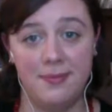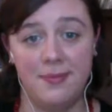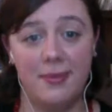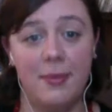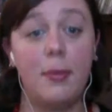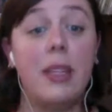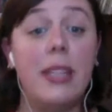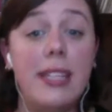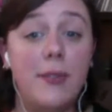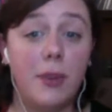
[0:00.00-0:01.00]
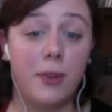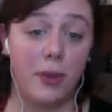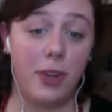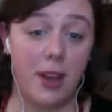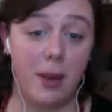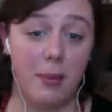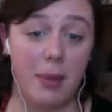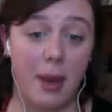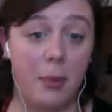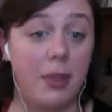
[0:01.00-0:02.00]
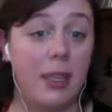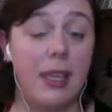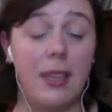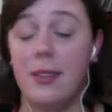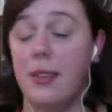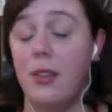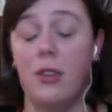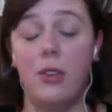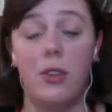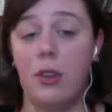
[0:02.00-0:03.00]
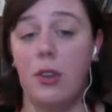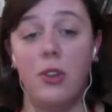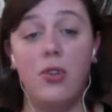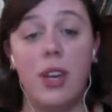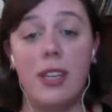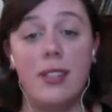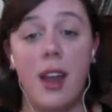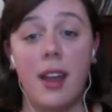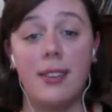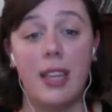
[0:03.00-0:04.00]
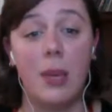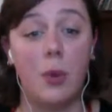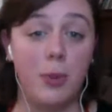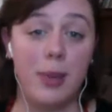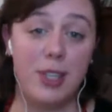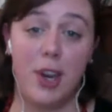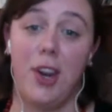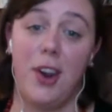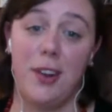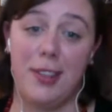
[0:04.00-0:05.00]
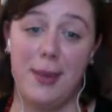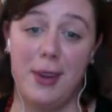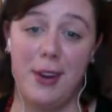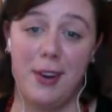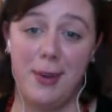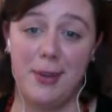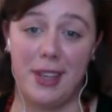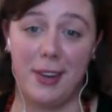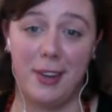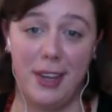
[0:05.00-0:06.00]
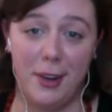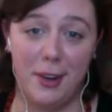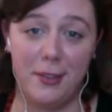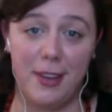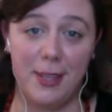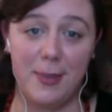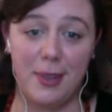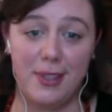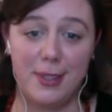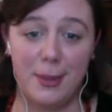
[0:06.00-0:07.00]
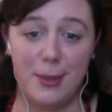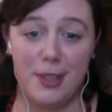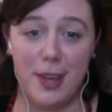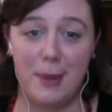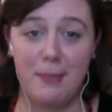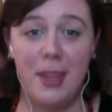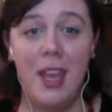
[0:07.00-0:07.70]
Please feel free to come by. Please dress nicely. We'll be sharing our theme in our newsletter and on Facebook soon to come.